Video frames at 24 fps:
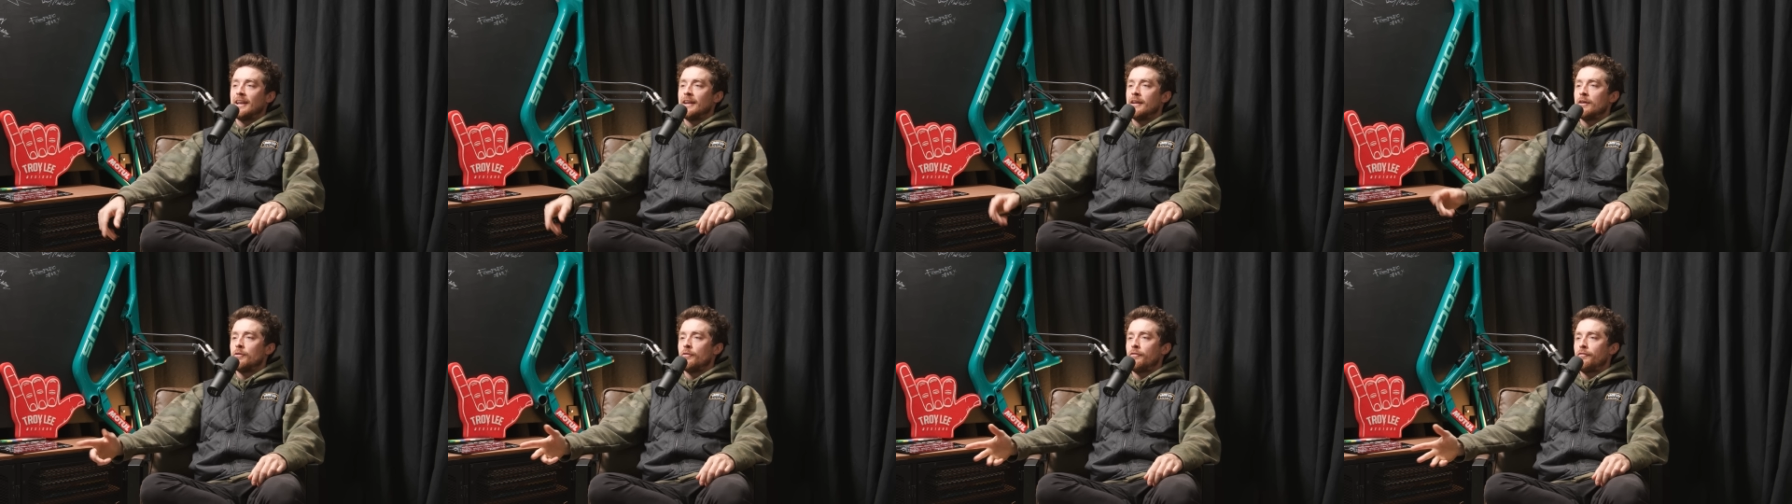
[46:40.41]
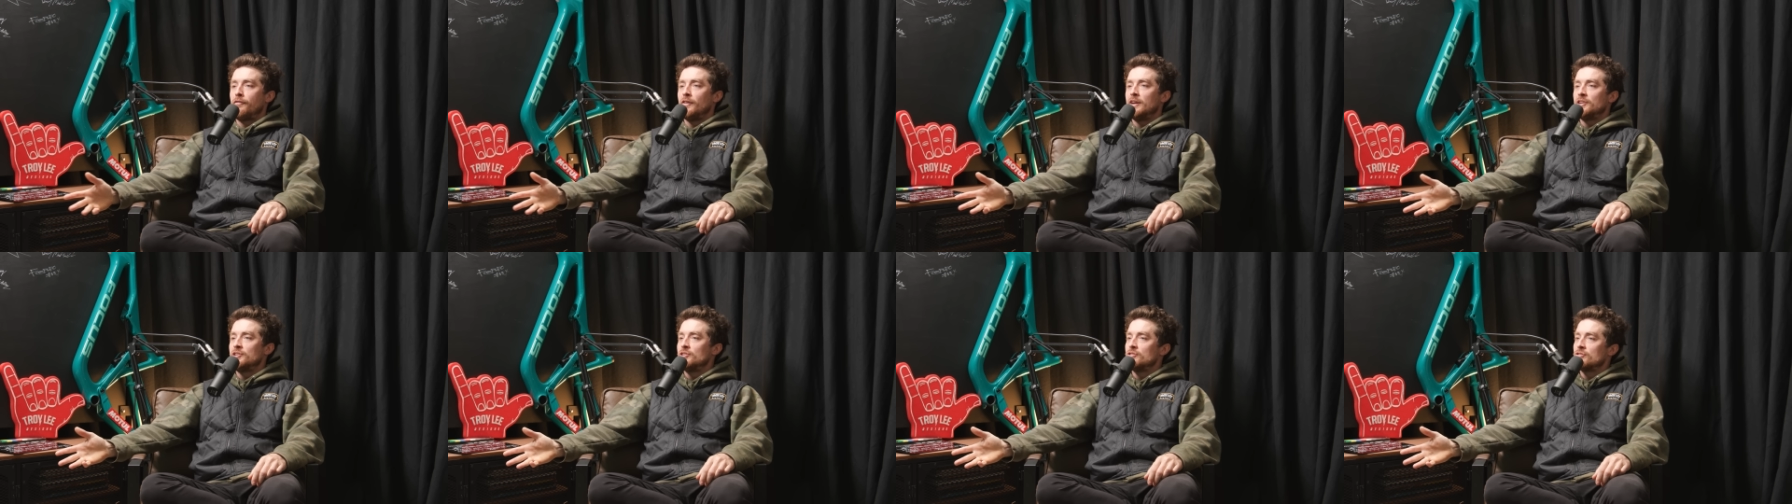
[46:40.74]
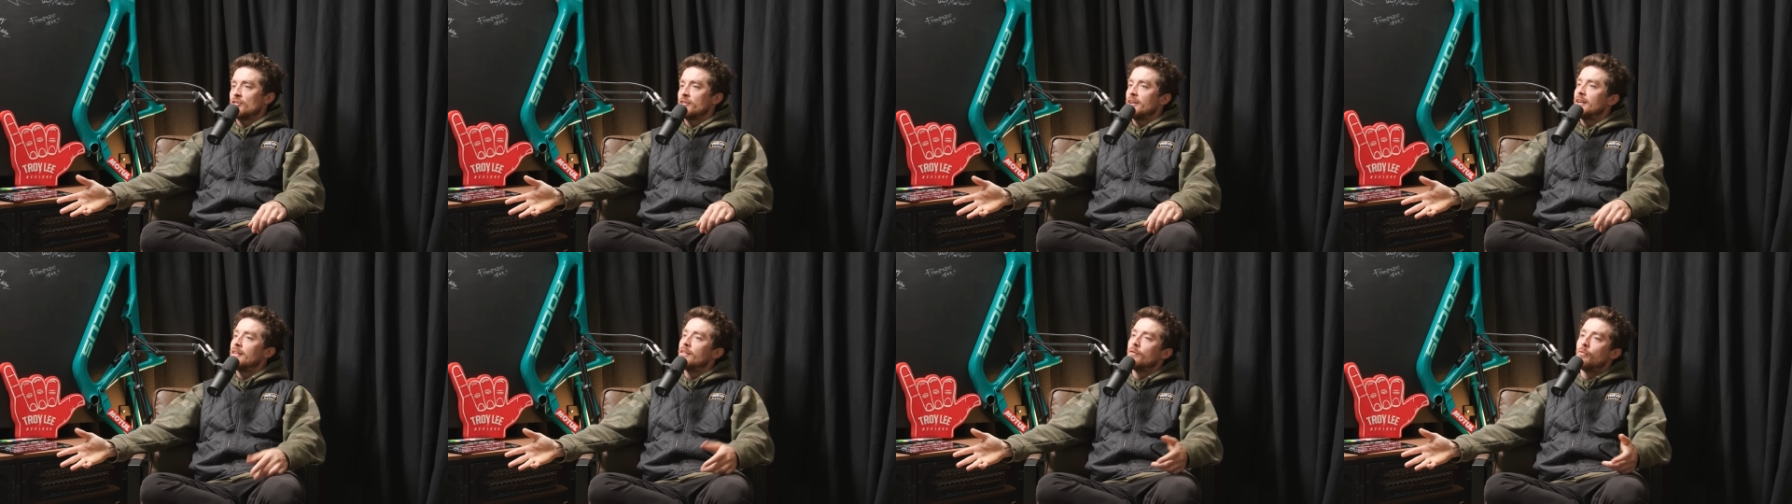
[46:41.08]
And there were features
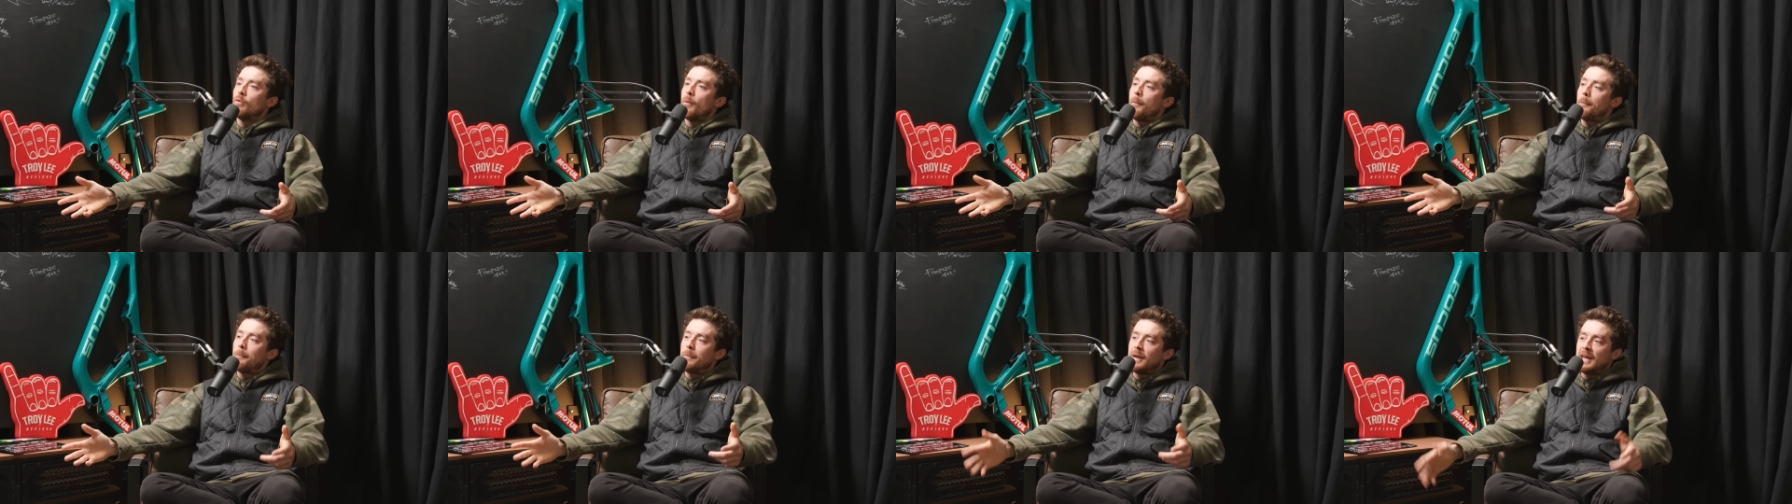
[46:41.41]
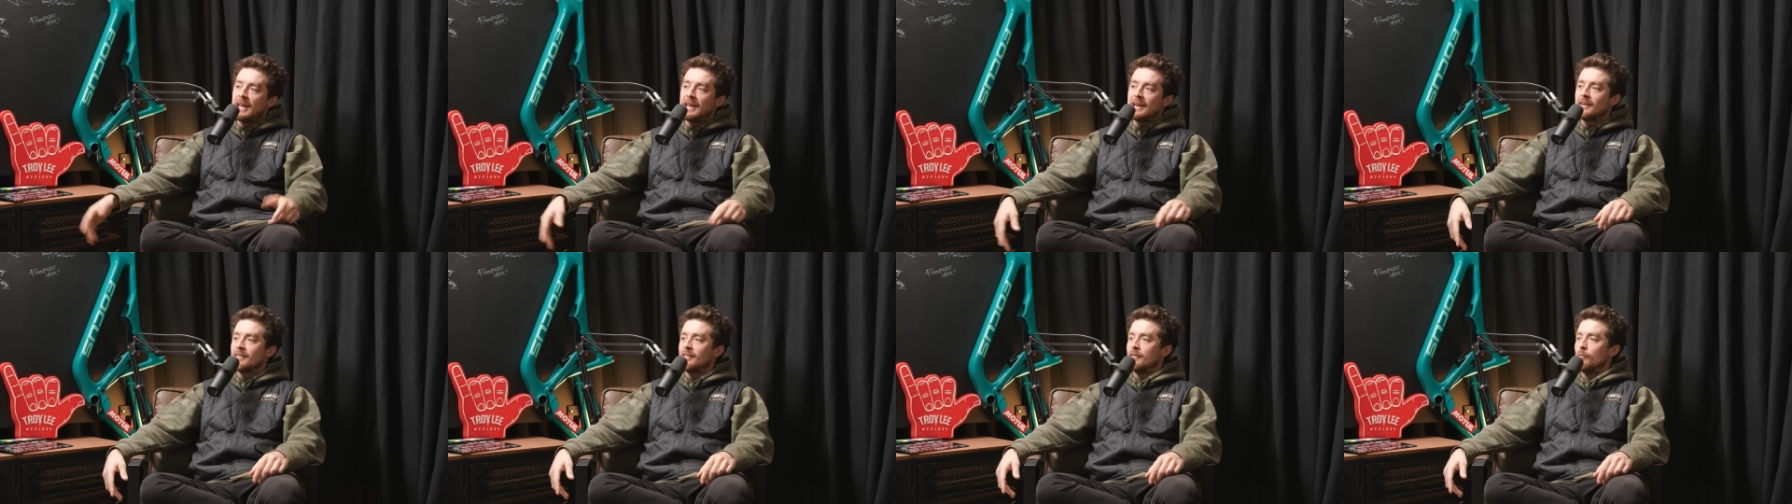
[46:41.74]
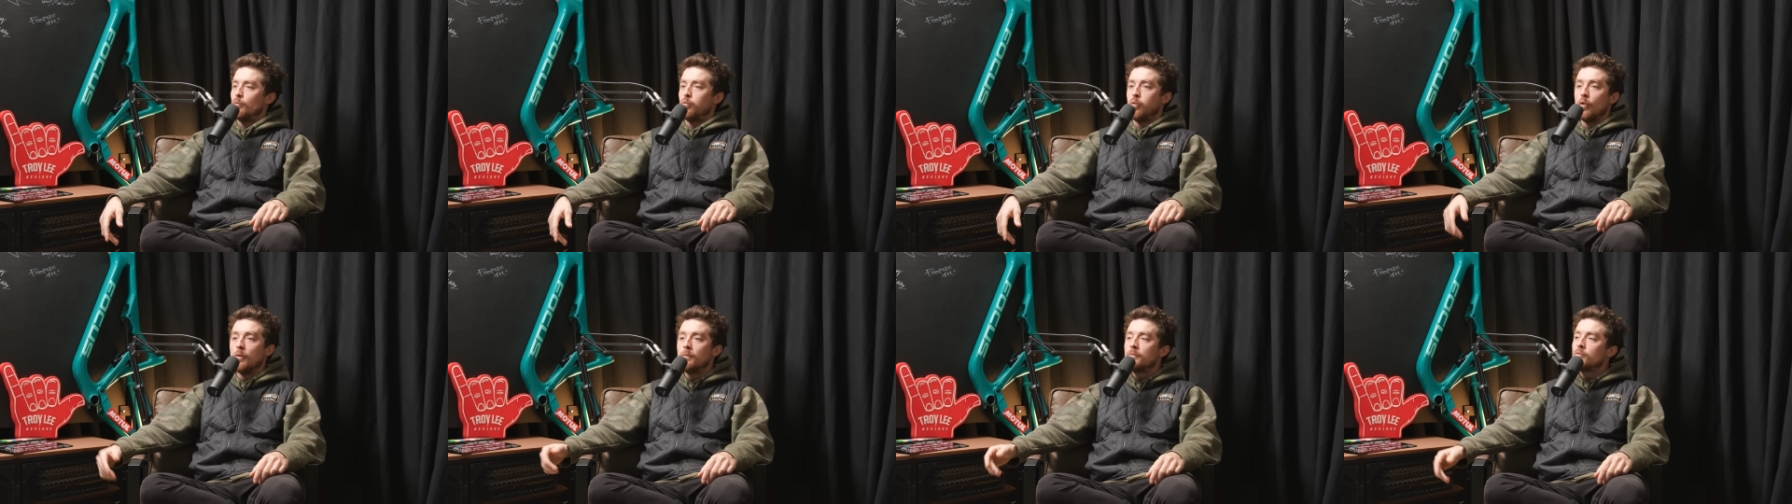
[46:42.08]
on it that were big. The
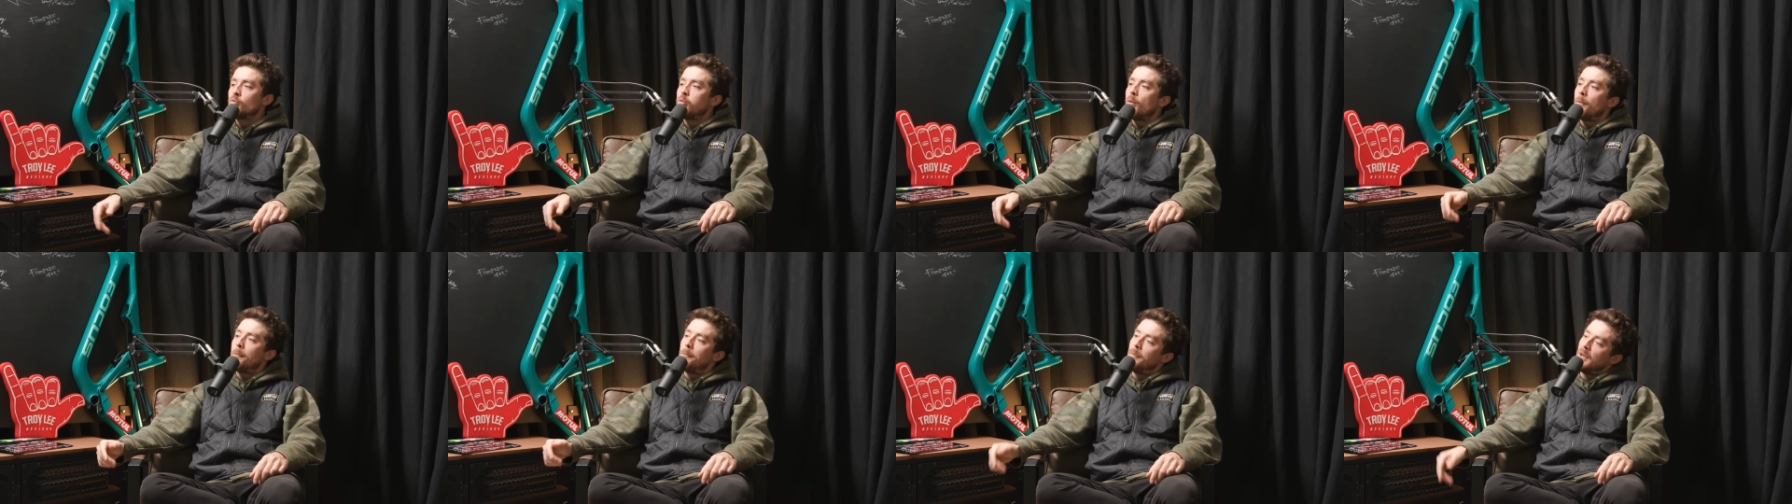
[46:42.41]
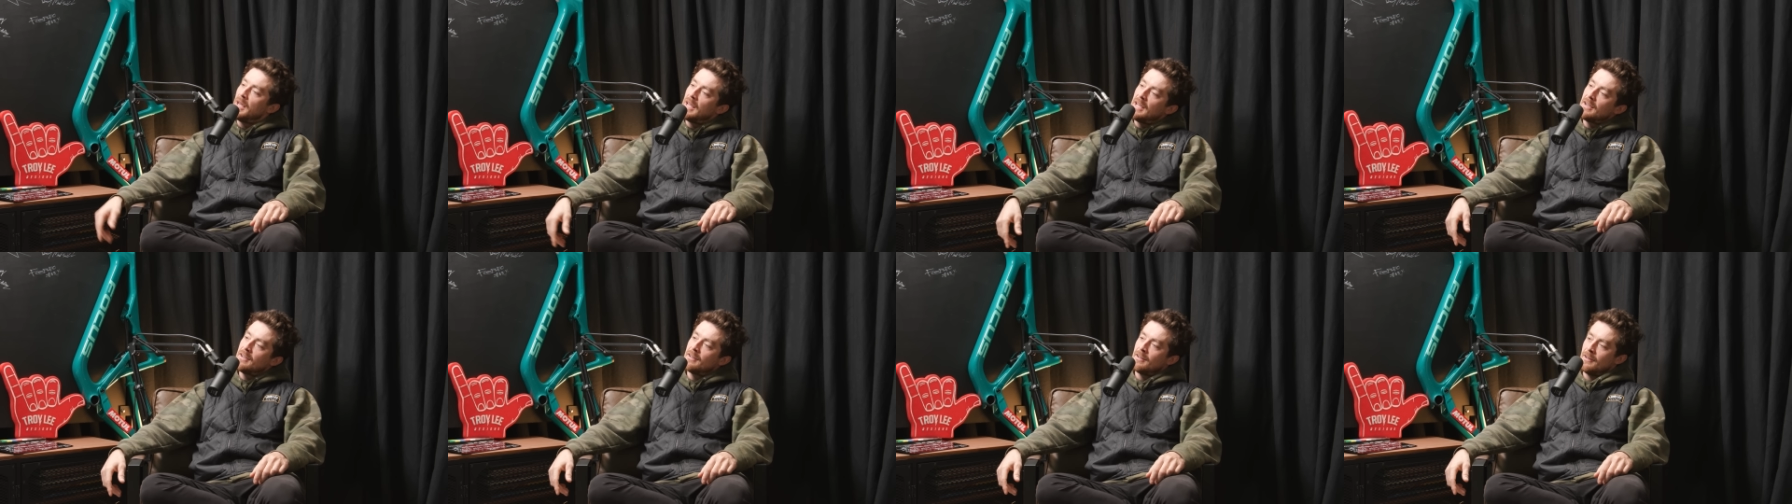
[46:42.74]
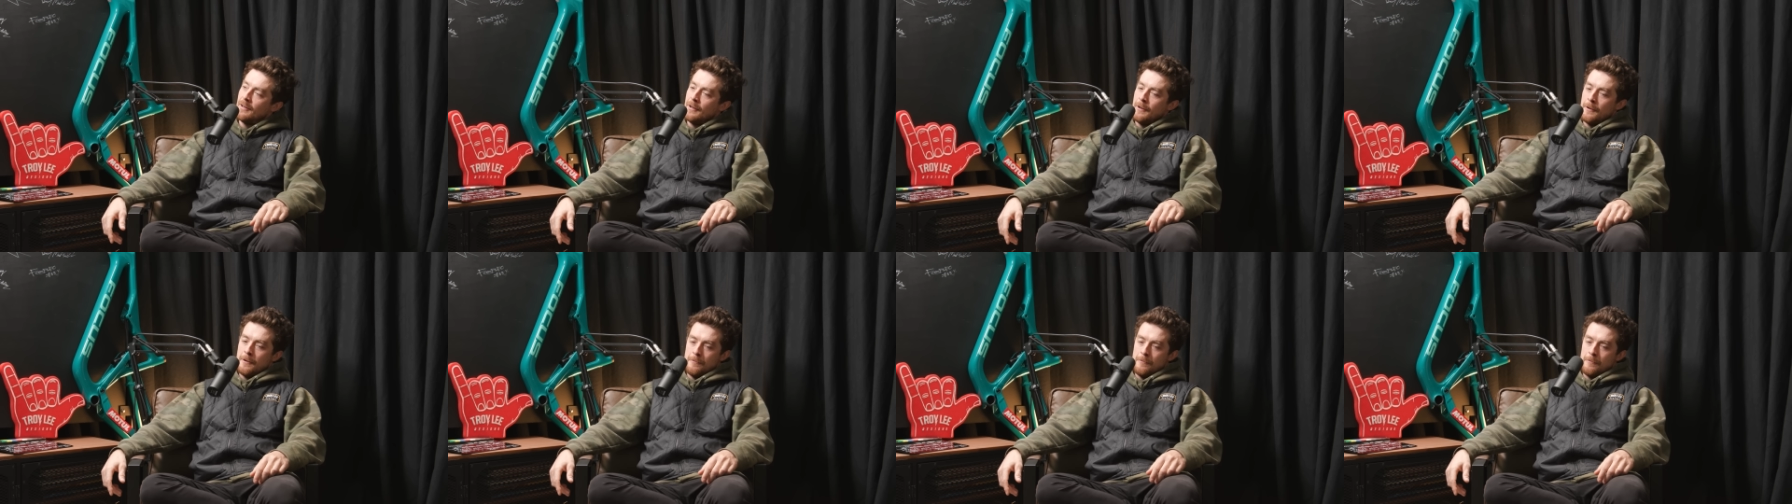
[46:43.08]
whoops were big.